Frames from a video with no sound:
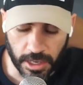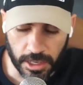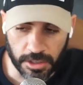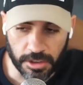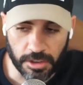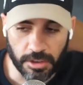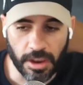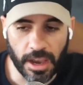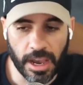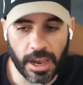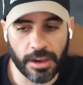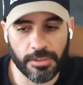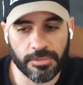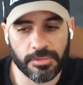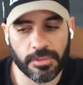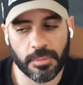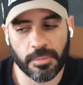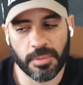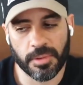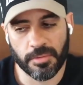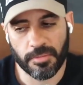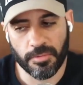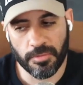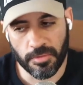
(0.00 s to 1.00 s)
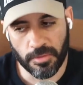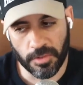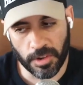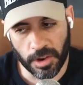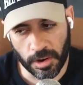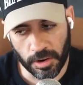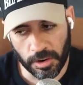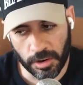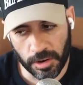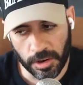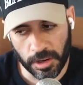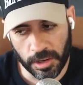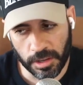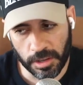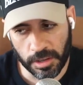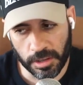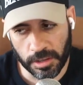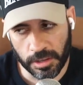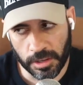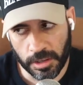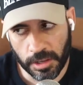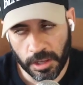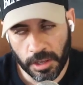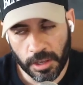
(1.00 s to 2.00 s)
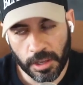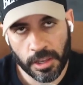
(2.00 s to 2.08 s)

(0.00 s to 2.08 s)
and you have to be very